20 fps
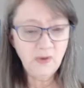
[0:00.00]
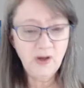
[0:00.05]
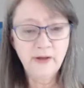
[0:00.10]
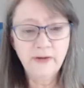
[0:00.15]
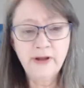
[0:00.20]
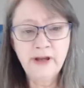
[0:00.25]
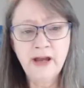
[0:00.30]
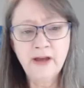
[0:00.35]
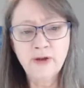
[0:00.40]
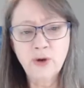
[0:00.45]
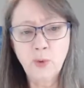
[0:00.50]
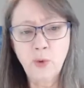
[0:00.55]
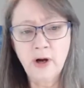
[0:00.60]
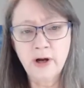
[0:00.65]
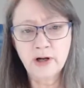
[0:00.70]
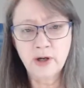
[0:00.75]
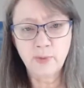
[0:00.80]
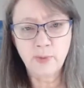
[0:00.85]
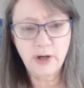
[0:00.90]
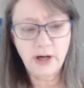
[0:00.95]
The other
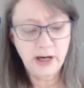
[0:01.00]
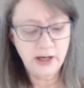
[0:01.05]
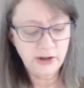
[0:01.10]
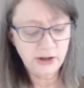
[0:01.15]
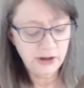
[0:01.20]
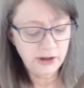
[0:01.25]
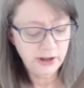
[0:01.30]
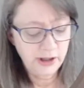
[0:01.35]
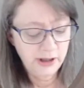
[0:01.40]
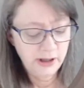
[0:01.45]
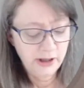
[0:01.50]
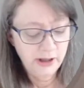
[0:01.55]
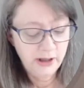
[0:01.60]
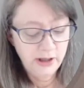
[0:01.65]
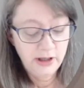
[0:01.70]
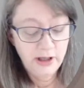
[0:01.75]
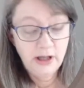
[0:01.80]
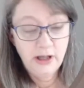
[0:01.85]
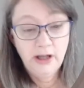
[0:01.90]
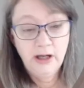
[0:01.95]
water brush,
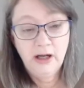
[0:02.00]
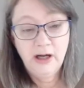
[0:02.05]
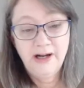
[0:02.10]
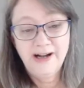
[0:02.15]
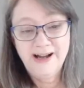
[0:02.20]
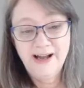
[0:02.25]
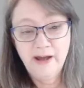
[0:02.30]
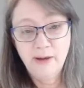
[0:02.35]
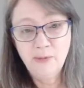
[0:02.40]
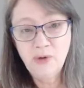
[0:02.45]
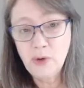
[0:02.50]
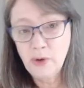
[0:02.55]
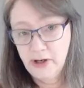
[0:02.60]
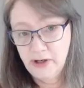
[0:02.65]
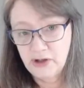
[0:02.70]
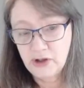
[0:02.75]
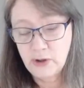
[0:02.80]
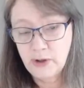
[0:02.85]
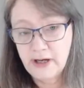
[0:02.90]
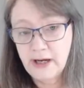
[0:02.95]
I'm going
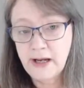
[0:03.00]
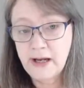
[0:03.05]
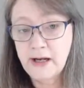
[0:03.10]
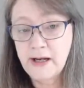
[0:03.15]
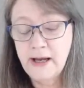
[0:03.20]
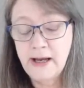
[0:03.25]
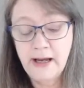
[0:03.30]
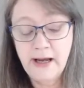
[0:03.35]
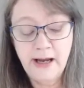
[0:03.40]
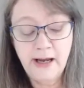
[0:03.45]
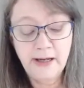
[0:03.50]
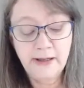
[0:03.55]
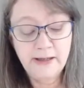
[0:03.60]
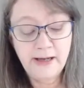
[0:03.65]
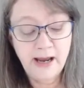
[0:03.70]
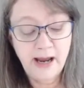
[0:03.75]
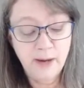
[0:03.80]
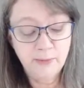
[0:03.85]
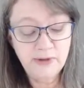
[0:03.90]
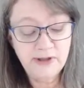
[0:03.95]
to go ahead and
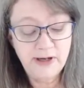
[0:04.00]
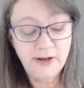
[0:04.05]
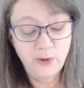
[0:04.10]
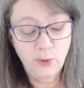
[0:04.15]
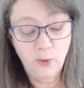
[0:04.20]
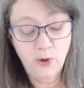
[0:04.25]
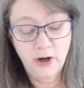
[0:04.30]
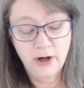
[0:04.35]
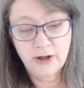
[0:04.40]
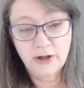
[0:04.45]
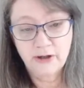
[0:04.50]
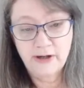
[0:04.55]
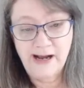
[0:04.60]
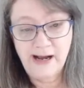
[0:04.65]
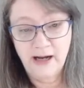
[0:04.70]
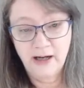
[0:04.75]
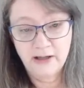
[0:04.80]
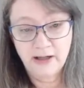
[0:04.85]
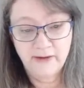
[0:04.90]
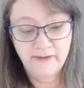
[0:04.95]
empty the water
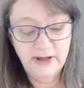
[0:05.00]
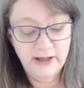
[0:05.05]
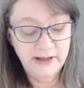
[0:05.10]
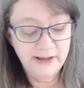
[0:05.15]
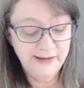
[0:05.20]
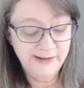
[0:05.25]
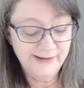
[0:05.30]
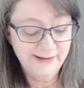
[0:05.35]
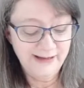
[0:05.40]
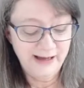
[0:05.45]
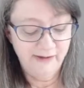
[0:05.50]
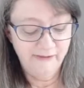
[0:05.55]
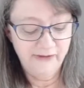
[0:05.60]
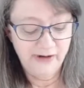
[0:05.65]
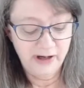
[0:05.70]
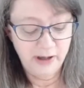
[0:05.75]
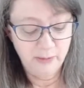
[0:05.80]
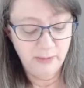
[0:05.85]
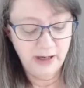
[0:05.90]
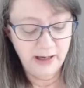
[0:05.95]
out of it. It's not
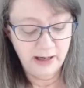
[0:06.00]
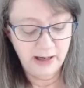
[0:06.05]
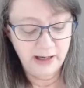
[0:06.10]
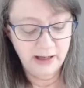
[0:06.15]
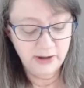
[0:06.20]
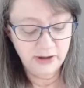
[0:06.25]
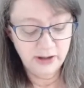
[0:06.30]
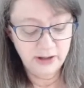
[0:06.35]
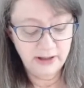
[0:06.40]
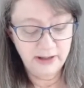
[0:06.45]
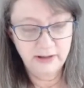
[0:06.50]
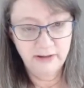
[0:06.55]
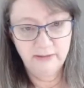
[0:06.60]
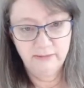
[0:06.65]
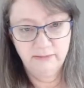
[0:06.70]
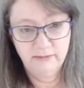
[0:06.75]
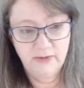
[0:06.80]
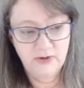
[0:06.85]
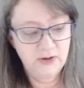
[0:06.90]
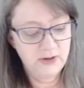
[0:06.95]
very much, and I
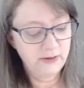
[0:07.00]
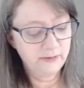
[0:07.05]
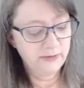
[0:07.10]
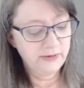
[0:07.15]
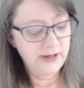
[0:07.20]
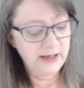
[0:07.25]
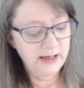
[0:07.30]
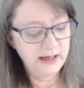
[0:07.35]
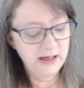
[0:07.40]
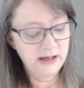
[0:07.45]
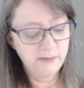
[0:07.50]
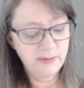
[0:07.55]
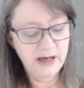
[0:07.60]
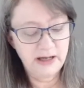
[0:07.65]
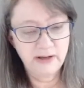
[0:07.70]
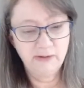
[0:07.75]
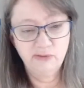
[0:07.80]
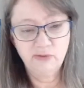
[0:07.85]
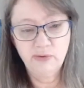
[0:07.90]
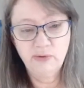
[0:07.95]
don't think
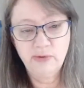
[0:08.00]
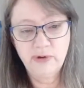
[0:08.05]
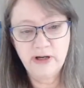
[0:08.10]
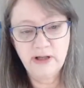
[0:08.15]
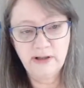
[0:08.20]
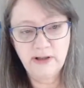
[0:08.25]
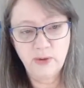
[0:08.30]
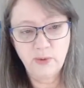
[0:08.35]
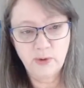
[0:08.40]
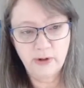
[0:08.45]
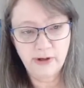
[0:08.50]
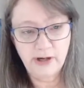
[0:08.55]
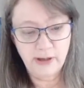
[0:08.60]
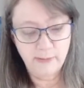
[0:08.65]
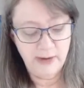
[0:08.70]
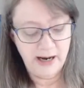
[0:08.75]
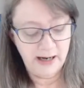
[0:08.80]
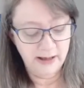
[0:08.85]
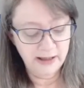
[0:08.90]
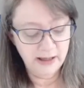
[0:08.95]
anybody really worried
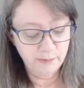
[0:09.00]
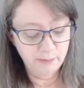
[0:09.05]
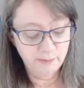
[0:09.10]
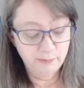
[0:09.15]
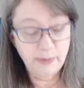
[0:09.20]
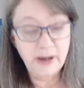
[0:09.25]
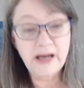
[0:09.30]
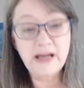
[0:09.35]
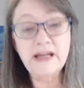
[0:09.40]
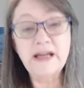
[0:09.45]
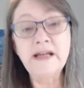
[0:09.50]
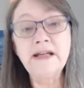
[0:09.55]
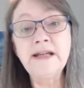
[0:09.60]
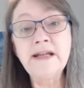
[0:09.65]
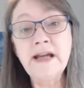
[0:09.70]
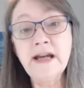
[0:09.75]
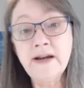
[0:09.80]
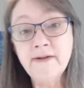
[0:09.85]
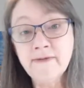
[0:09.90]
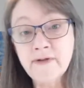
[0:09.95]
about it, but you
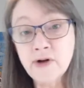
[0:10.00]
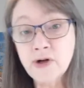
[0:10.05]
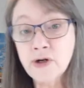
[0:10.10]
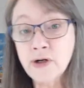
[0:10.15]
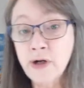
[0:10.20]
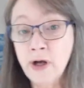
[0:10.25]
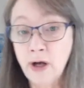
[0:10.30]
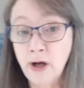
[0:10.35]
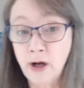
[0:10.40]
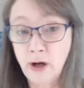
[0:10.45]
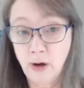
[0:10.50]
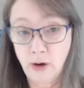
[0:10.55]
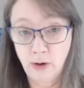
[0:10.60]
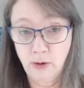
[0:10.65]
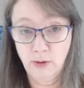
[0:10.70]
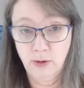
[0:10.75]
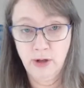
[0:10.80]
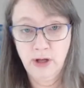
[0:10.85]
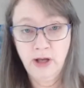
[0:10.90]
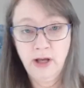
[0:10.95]
never
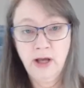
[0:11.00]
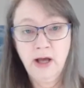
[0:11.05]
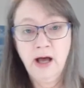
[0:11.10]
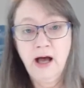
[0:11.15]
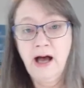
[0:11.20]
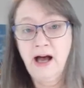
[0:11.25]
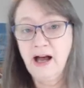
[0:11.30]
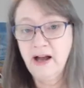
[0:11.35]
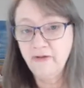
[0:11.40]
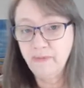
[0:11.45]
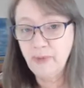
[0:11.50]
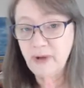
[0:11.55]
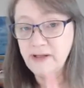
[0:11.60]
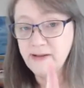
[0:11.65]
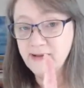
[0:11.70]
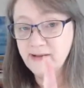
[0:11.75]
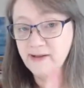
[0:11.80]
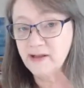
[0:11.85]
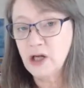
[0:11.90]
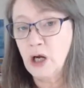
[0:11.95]
know. I've been
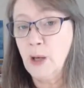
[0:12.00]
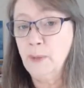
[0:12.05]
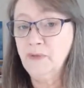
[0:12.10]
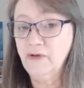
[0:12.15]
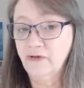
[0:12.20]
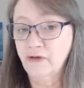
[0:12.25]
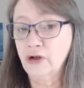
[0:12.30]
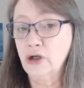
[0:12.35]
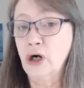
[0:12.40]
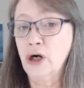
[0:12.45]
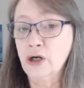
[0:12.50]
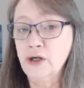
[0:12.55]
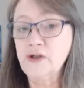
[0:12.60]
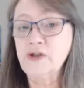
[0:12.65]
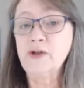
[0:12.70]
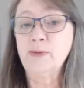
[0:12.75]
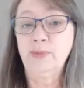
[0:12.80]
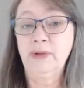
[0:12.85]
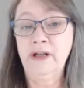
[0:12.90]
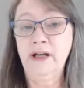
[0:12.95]
stopped for art
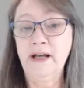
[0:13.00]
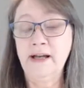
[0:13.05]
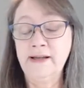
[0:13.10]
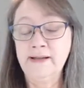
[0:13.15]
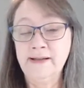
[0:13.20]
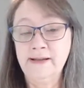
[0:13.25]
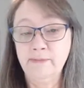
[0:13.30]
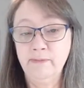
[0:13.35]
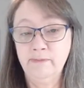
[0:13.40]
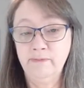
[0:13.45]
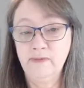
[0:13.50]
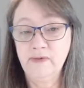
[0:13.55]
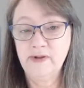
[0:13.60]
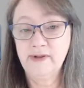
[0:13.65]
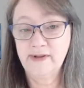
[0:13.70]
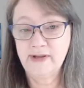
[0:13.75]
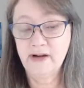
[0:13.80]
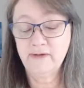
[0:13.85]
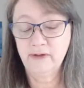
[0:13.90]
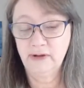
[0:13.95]
supplies
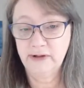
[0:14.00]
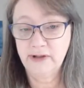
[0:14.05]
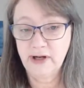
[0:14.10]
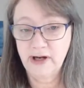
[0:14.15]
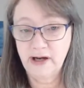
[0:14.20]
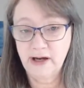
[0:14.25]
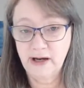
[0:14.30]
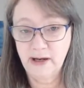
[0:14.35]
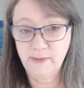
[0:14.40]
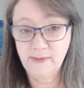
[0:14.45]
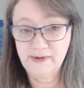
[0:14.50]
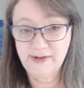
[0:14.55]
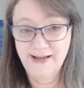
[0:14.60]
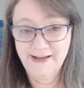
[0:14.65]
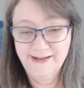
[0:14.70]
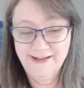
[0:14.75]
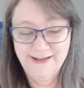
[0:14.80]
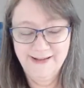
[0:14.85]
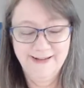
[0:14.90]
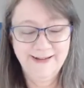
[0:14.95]
several times,
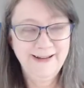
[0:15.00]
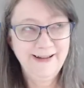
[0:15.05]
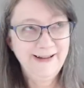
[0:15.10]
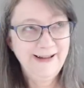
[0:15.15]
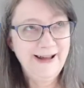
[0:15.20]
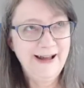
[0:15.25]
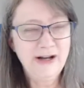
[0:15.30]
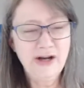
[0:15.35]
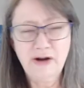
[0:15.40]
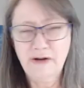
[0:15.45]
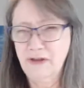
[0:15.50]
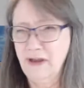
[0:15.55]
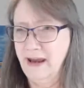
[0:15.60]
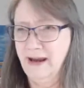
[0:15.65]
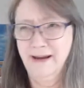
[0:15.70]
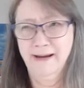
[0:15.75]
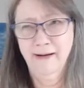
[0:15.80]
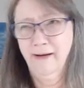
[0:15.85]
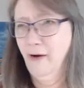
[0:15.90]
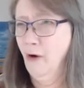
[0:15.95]
and you'd
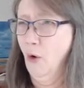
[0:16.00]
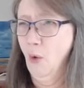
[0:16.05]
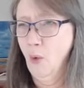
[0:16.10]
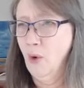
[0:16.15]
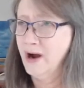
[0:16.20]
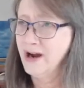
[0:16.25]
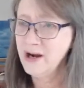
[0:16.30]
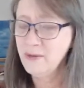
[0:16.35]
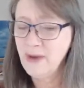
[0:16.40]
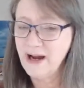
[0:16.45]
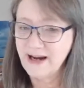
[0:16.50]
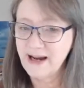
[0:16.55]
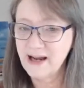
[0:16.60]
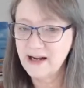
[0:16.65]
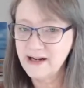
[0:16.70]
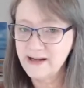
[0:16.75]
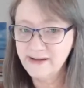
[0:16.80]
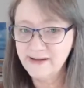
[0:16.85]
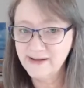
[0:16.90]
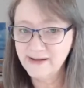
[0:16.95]
think, why am I
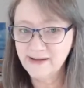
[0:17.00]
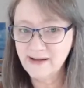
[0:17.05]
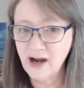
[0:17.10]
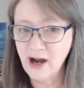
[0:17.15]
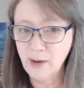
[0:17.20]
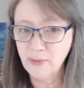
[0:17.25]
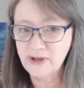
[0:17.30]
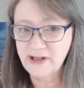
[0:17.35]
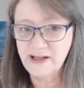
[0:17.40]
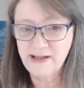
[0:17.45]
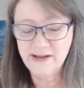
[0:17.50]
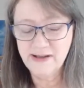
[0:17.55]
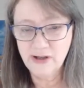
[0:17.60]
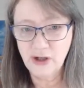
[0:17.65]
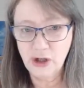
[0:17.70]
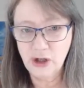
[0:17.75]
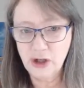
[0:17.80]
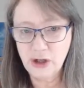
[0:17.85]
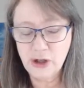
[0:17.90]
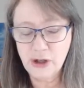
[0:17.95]
getting stopped in
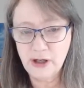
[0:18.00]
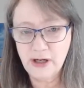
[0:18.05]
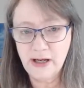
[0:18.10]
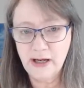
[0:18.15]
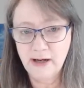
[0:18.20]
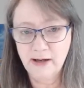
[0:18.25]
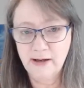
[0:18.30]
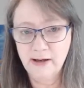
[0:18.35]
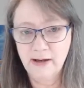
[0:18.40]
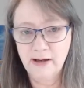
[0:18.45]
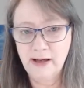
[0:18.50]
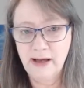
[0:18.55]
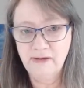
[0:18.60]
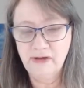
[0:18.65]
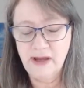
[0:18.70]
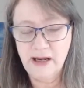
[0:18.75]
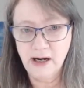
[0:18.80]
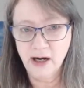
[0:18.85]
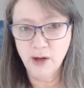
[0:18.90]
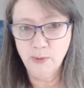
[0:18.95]
security at
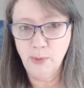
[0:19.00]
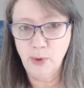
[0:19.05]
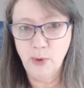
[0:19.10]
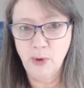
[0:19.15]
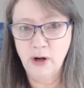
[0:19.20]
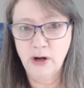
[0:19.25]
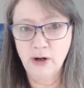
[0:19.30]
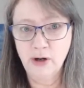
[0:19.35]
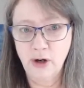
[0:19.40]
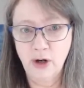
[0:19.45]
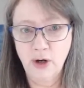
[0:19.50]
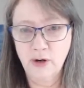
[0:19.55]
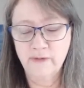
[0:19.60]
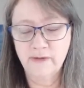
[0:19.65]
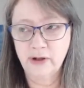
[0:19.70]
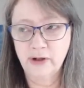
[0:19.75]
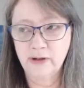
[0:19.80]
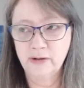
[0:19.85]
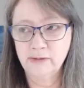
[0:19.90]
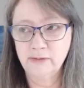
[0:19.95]
the airport
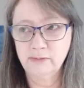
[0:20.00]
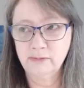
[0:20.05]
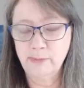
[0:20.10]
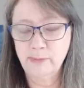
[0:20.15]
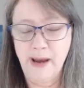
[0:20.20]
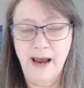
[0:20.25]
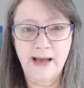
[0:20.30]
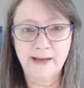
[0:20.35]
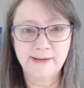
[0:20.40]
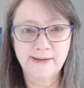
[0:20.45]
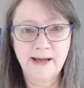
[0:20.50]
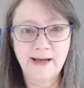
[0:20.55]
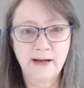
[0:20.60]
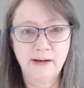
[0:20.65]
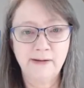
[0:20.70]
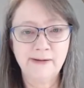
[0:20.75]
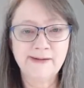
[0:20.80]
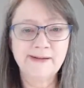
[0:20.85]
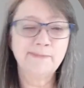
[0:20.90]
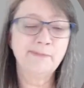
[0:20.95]
over
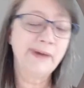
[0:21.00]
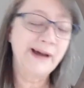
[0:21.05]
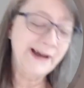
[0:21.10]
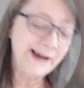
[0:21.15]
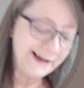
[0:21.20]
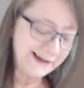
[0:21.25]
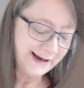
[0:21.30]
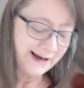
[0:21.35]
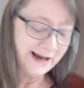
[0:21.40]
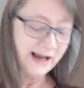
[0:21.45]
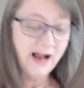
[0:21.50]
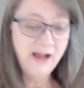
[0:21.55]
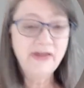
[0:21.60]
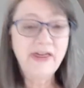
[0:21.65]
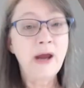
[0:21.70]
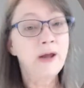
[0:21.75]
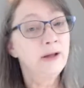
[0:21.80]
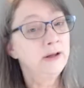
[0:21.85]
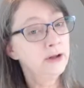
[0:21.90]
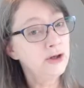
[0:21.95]
pastels? But
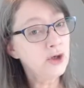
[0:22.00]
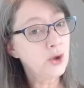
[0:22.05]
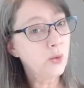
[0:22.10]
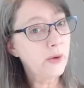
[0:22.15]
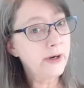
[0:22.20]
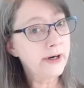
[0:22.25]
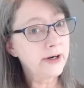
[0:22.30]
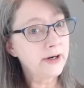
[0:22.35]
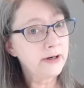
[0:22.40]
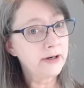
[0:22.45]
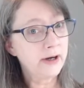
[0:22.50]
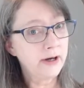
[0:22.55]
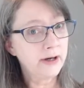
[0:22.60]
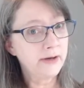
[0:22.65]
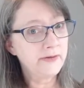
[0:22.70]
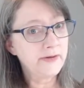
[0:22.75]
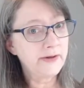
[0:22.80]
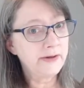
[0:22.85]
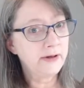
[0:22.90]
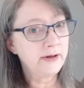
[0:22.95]
they look weird on
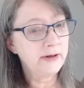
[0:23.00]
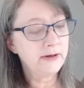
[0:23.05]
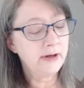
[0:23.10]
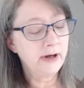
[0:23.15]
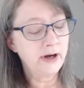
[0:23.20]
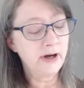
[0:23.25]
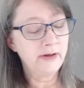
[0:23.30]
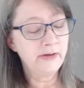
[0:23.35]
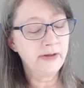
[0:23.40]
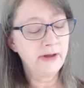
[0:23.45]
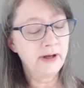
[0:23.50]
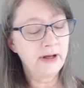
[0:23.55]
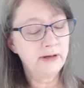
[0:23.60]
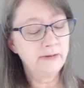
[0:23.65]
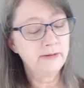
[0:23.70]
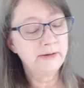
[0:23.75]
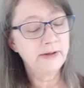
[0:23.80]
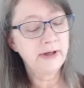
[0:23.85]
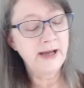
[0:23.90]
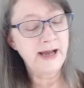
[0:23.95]

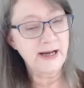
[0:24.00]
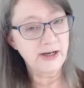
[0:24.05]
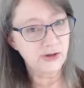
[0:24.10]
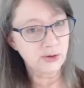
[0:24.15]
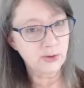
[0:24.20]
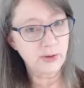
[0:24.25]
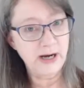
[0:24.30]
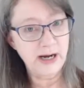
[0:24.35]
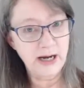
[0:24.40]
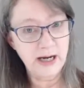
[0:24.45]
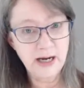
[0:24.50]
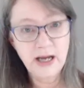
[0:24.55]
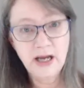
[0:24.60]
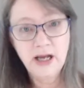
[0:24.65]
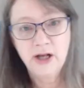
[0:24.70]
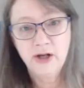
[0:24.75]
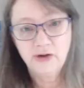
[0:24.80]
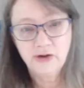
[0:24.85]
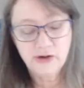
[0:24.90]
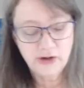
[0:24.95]
the x-ray,
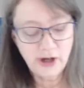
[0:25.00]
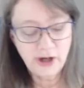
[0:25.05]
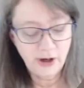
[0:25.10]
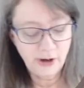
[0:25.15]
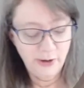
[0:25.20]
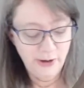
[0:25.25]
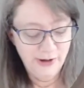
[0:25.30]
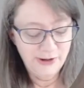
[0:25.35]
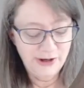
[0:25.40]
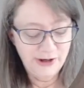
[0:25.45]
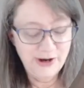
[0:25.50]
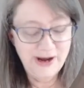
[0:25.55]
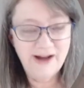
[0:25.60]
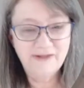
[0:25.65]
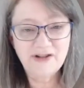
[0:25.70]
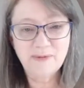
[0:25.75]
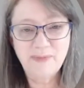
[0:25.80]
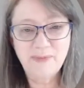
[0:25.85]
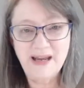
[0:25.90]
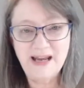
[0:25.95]
so you have
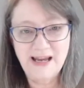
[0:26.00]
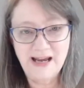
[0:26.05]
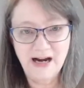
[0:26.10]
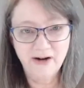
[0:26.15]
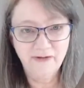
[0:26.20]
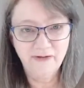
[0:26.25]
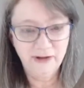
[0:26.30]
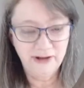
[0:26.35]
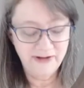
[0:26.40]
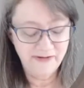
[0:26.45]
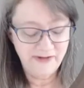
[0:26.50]
to be careful of